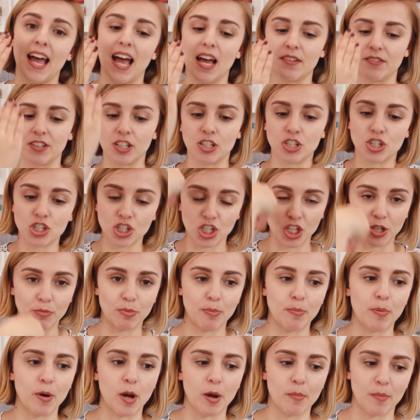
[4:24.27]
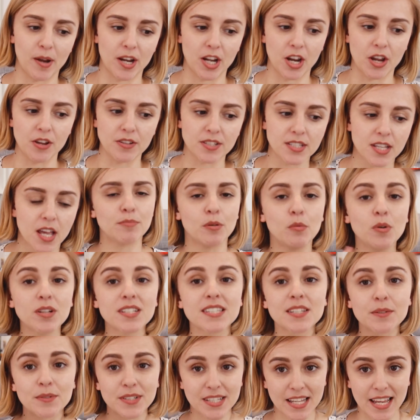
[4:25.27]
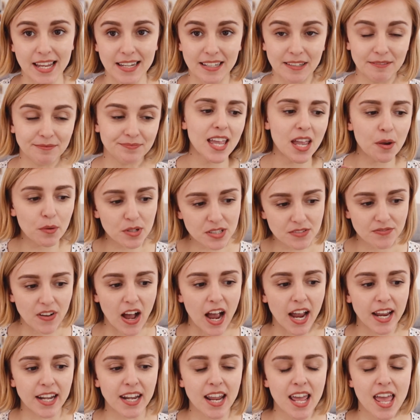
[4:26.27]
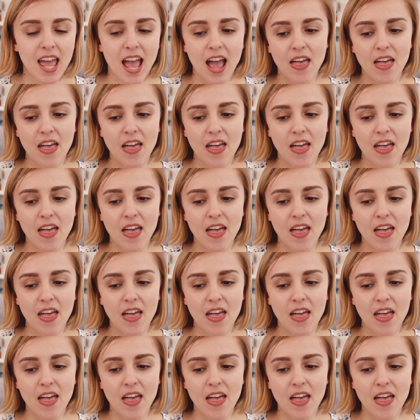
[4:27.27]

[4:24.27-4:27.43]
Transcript: having a tube put up my nose. But once it was in, it was fine.